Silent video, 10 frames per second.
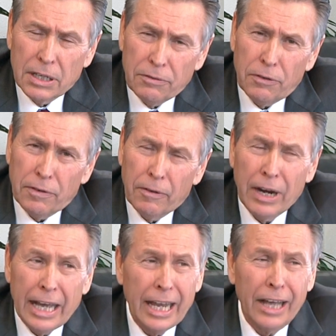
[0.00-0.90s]
if you've
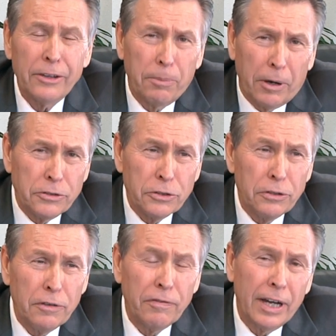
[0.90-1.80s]
ever had
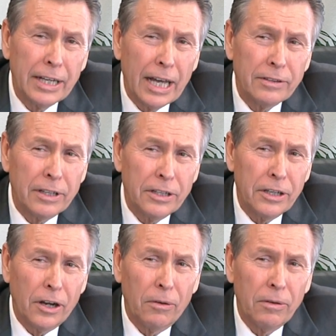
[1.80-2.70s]
acupuncture, you find out that,
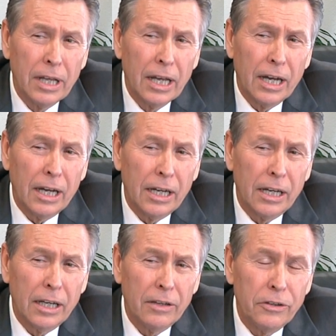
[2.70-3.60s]
you know,
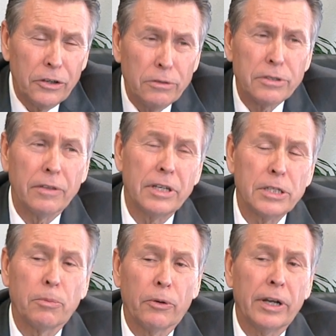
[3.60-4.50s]
uh, the use of
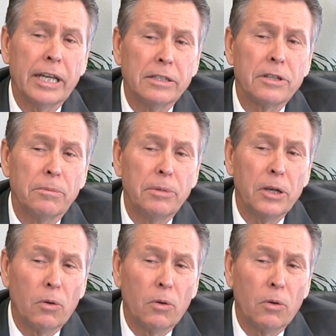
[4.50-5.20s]
these meridians can be